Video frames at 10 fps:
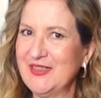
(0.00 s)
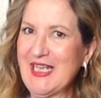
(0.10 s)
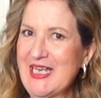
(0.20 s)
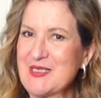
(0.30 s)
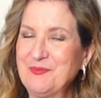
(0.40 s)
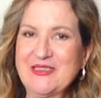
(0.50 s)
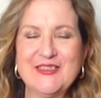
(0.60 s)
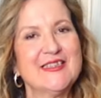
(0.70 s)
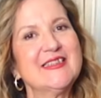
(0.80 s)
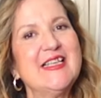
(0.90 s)
last but
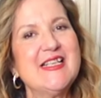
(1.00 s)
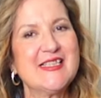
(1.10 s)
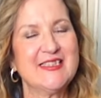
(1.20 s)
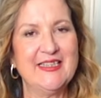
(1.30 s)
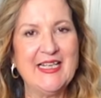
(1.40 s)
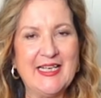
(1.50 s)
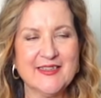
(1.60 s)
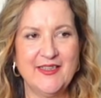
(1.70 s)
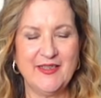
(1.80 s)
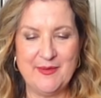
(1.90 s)
not least, another